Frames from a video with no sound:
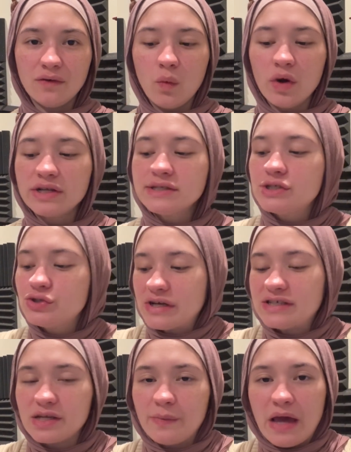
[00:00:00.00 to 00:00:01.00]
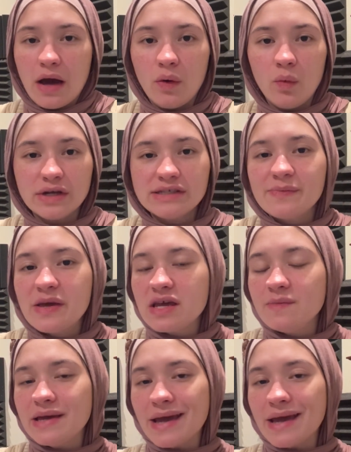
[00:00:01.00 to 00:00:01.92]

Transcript: What is stressing me out? What is making me